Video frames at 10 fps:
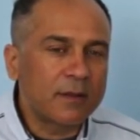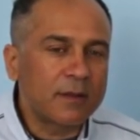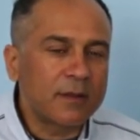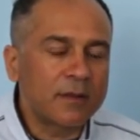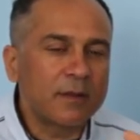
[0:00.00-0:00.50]

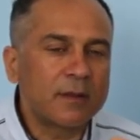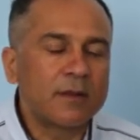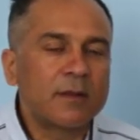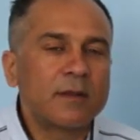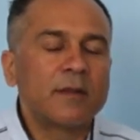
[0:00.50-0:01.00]

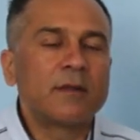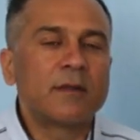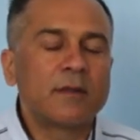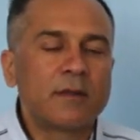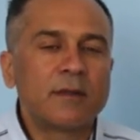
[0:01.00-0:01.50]

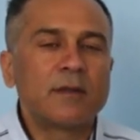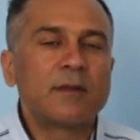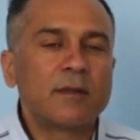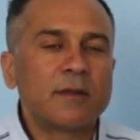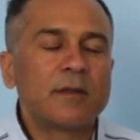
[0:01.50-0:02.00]

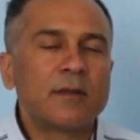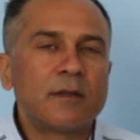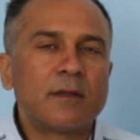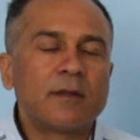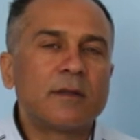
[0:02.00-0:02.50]

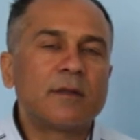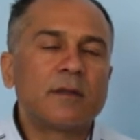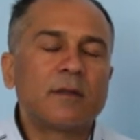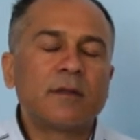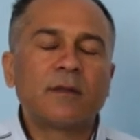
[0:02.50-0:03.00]
The person shown says nothing.